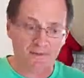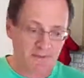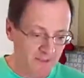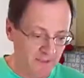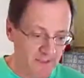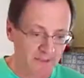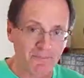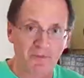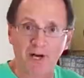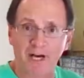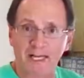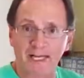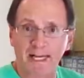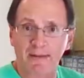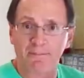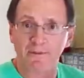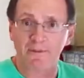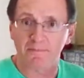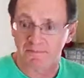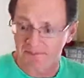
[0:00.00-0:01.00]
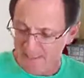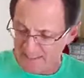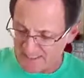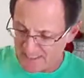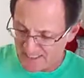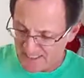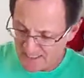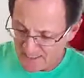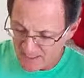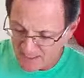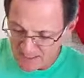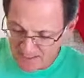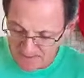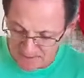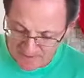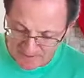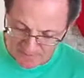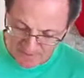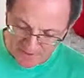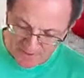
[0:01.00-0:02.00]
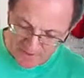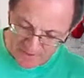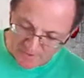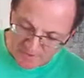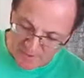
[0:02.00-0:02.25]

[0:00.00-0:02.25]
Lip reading: little pineapple bits that I'm going to cut.